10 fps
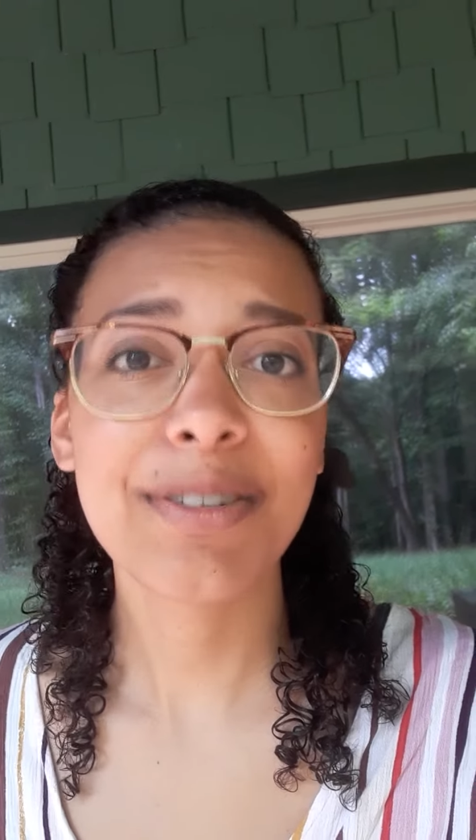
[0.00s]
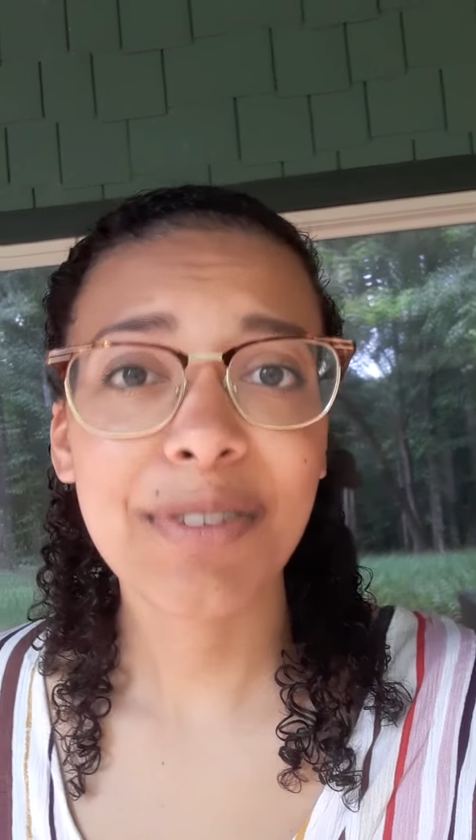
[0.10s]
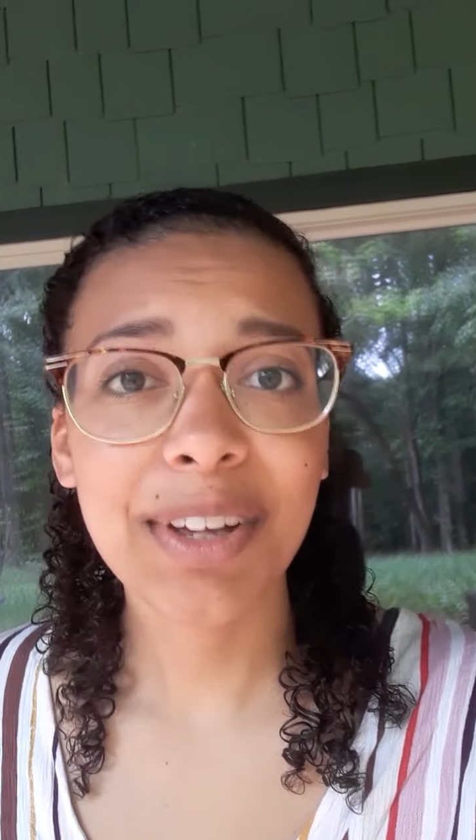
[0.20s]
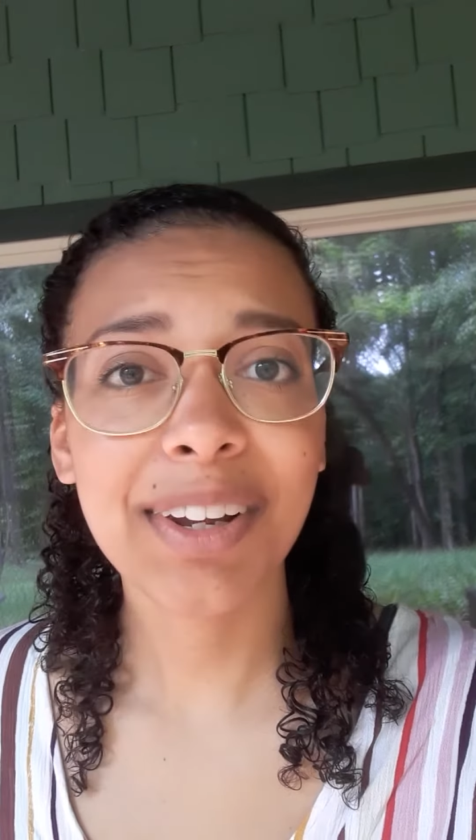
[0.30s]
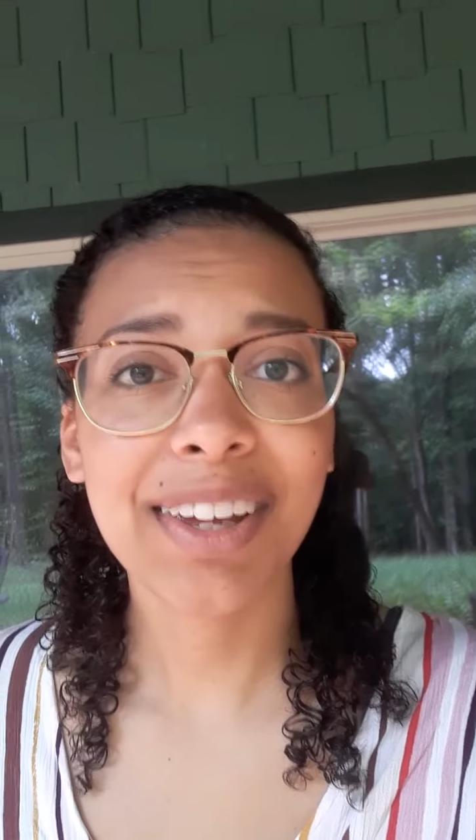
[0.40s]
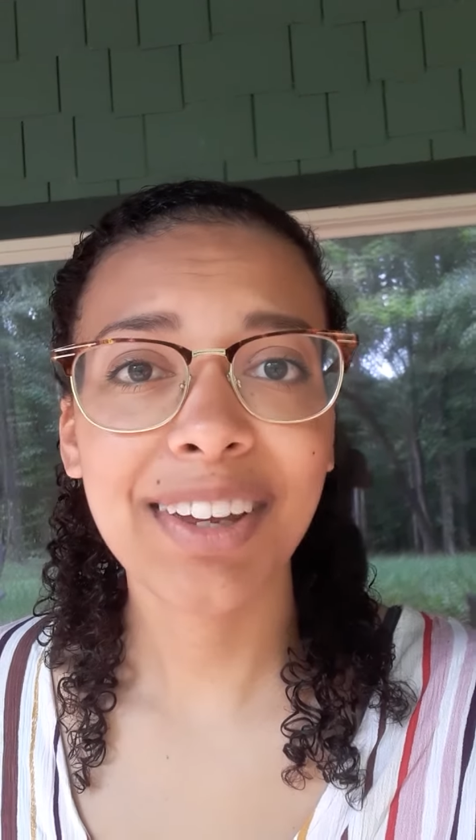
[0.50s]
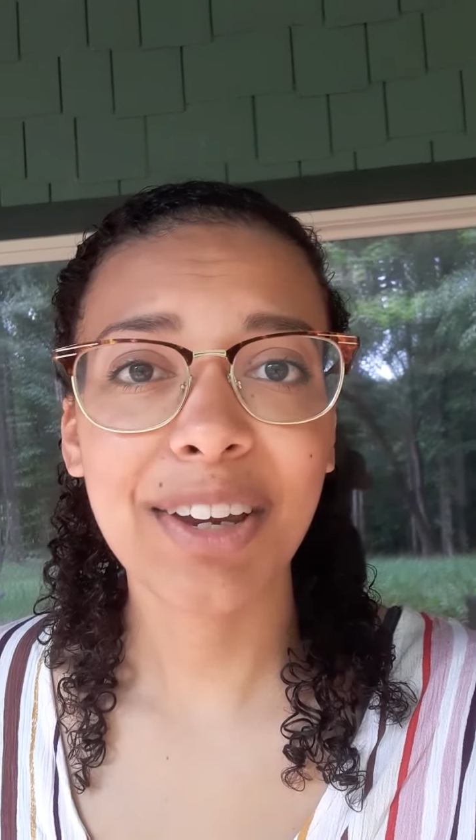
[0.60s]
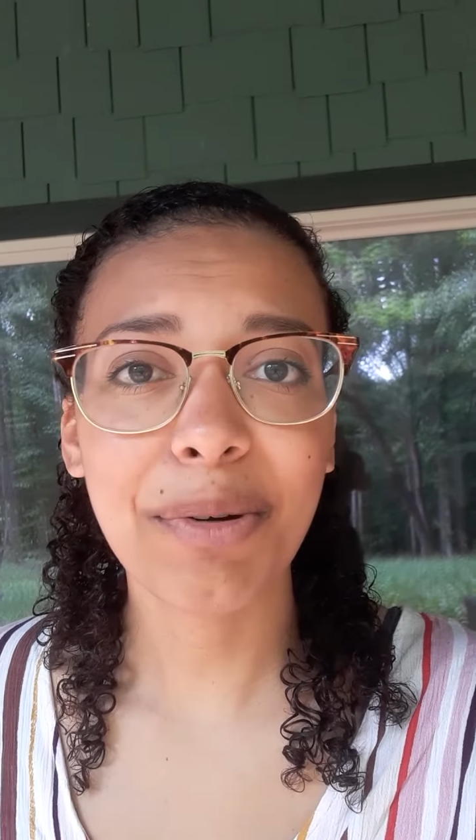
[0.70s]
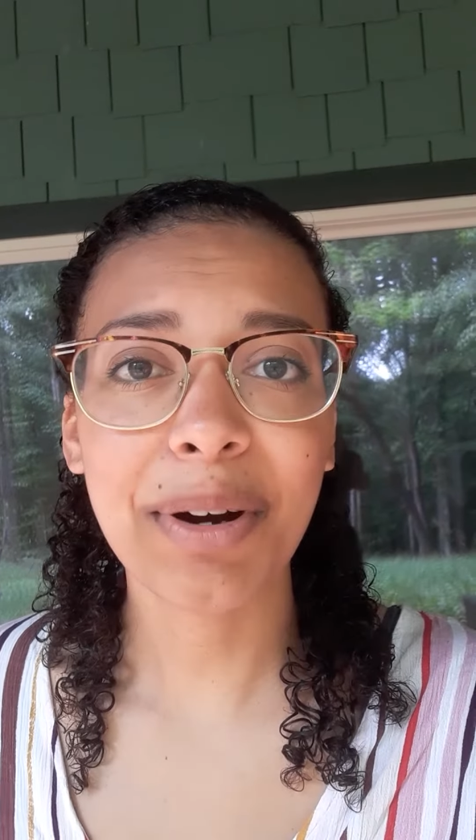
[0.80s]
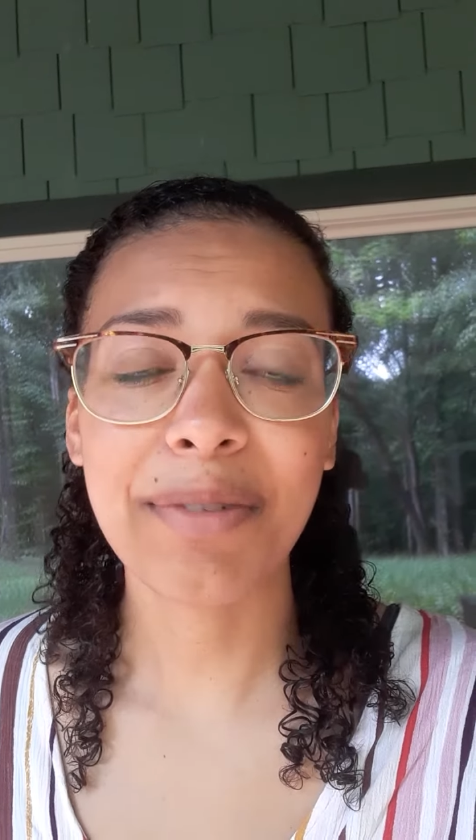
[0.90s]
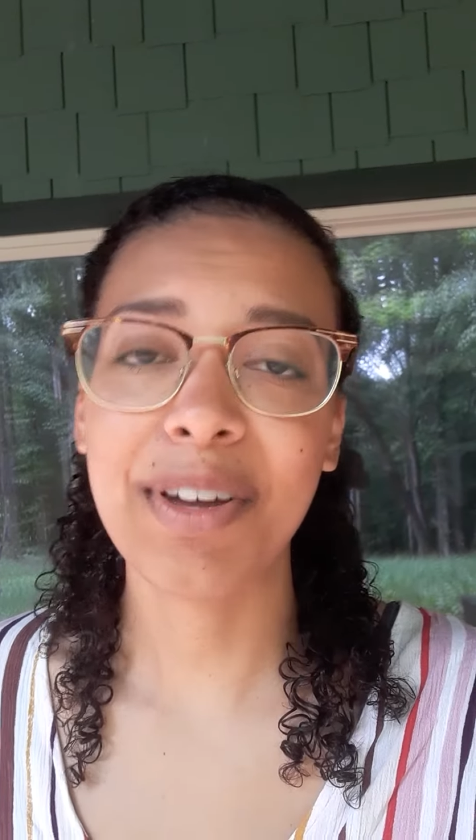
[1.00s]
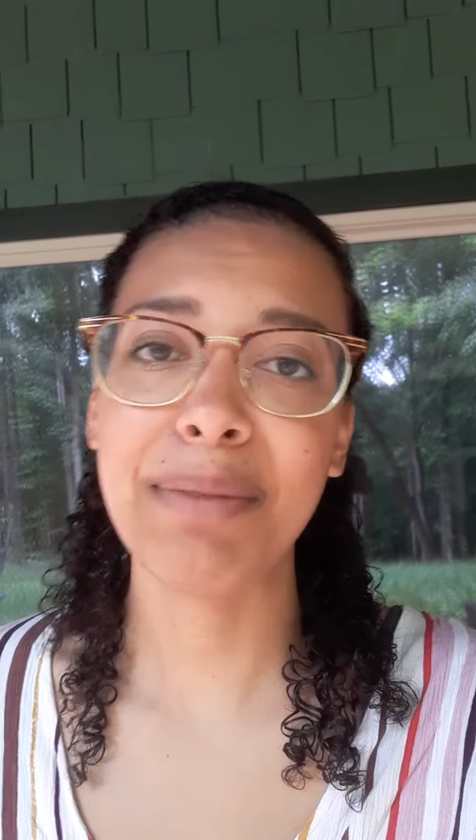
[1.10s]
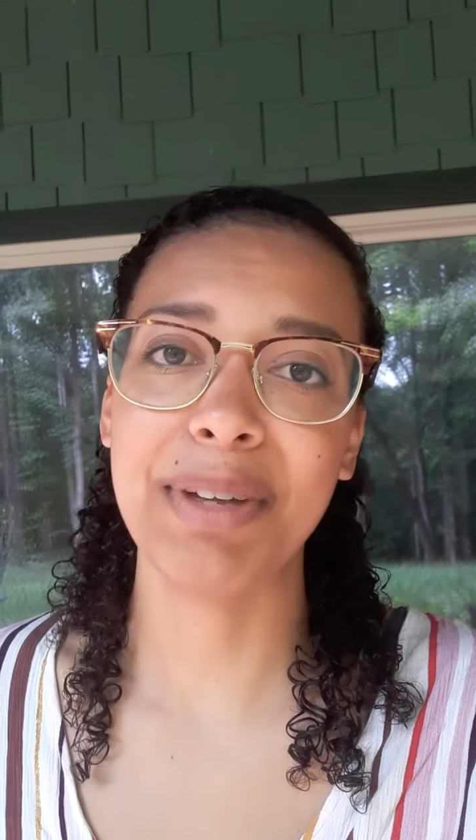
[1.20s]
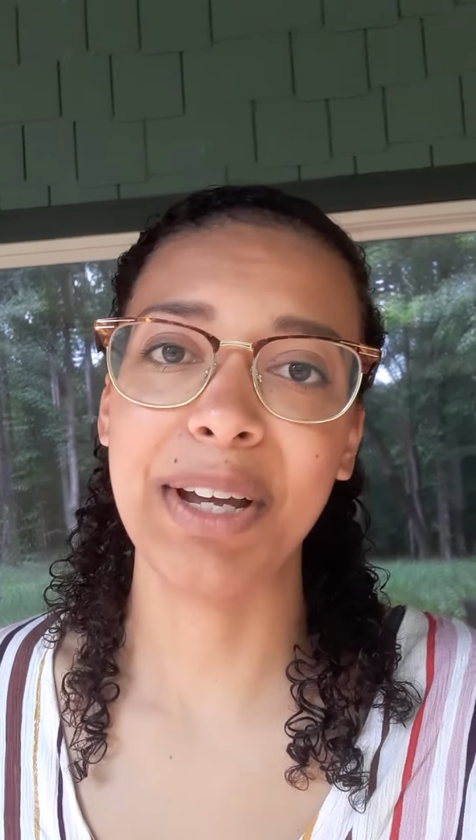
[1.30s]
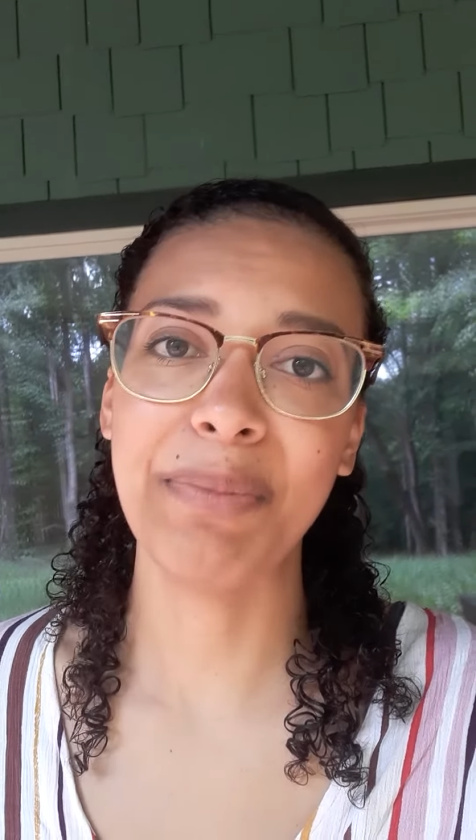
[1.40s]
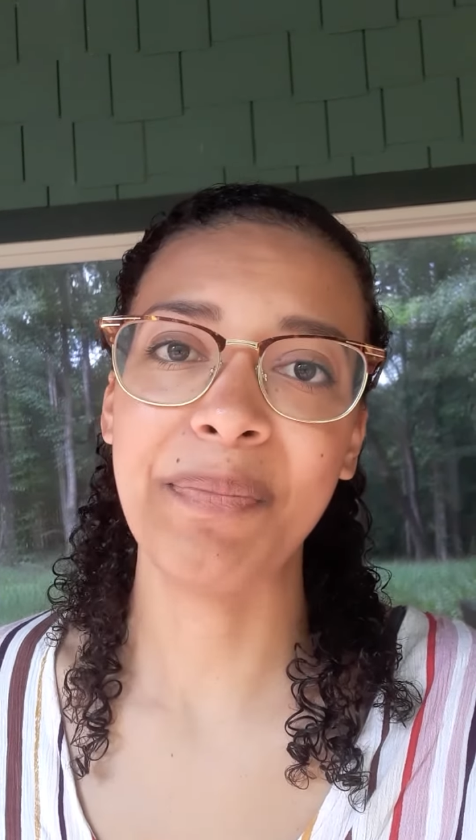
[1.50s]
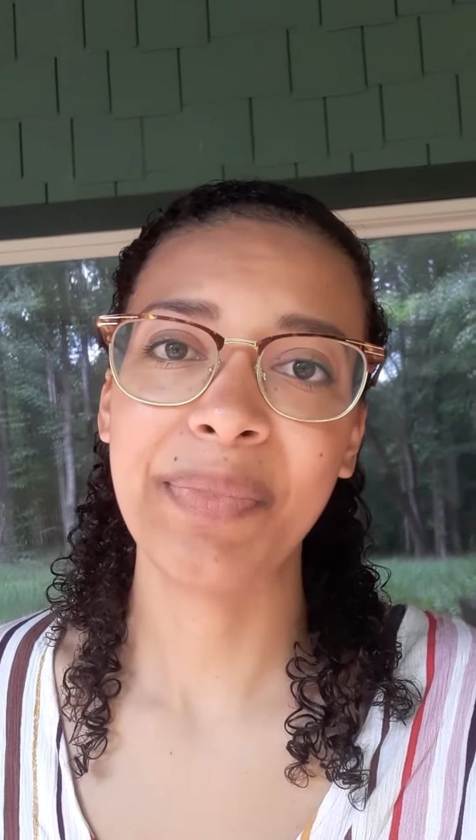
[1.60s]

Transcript: feel like you are a family.